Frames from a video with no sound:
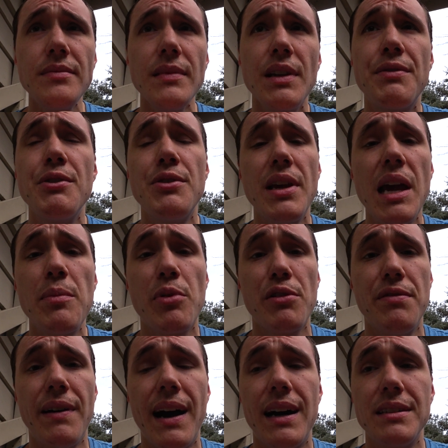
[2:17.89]
if you taper
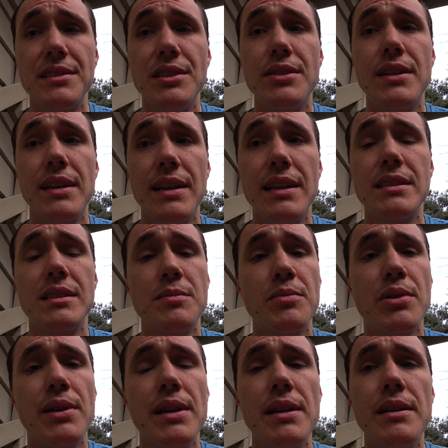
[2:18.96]
fast, you can get some
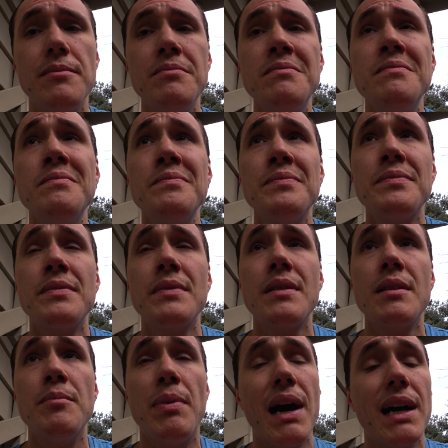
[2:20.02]
pretty
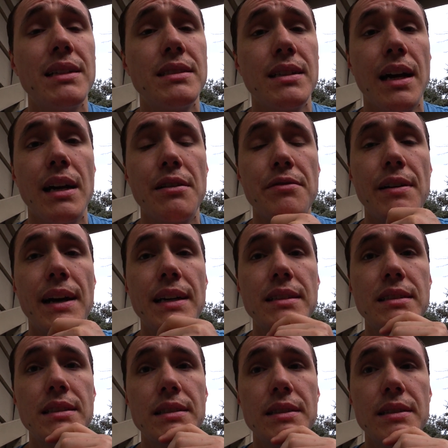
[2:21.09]
bad side
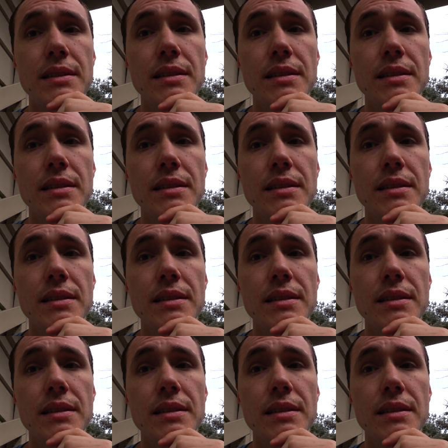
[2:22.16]
effects.